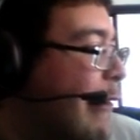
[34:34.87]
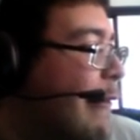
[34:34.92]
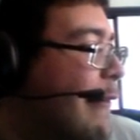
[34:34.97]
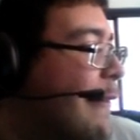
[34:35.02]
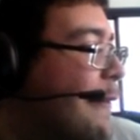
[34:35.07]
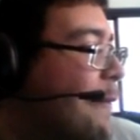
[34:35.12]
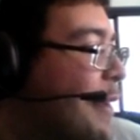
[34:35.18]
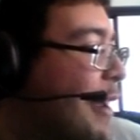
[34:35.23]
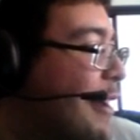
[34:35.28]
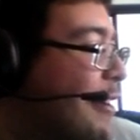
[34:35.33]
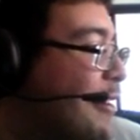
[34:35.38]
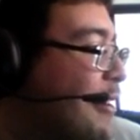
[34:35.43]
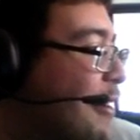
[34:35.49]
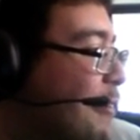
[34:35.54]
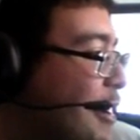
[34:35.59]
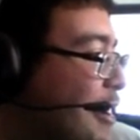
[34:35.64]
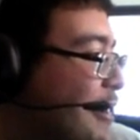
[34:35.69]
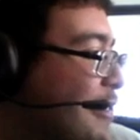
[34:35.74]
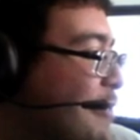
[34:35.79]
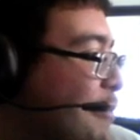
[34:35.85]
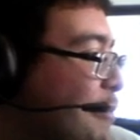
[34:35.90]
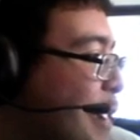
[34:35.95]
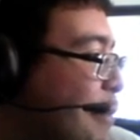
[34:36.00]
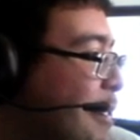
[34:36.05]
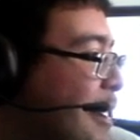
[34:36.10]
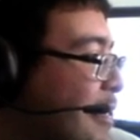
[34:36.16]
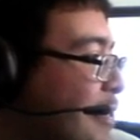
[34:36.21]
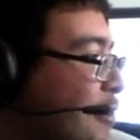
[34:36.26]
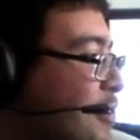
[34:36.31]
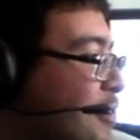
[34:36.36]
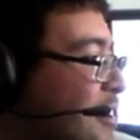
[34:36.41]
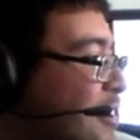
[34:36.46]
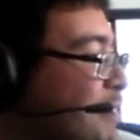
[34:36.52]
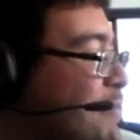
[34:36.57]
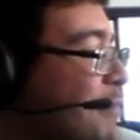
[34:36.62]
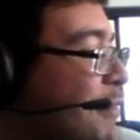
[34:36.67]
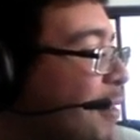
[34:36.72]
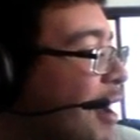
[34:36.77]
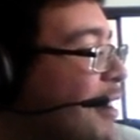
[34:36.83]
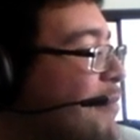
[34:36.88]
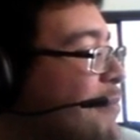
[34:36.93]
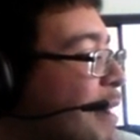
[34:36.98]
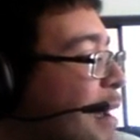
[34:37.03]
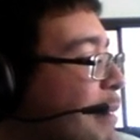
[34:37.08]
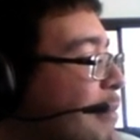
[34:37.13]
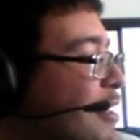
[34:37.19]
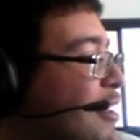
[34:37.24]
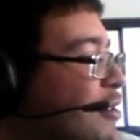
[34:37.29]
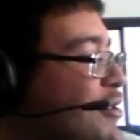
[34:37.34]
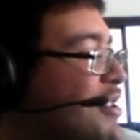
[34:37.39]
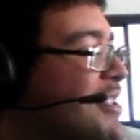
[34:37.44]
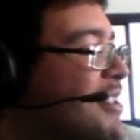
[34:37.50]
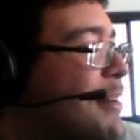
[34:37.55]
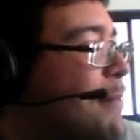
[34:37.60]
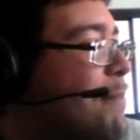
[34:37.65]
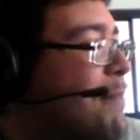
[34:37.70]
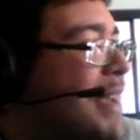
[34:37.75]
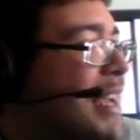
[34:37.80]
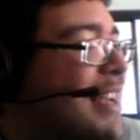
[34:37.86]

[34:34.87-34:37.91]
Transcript: I mean, maybe they're just a mean